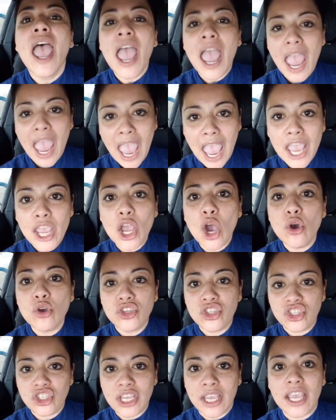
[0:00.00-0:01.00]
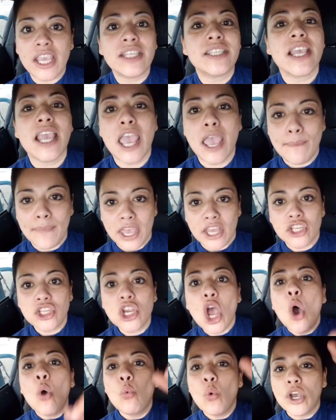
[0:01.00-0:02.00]
AOC's image
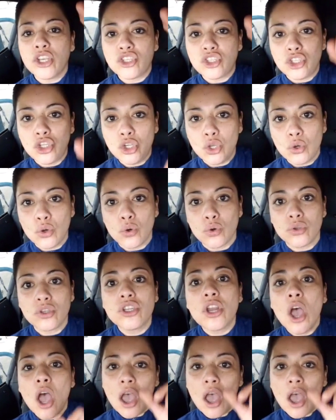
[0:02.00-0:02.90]
was used.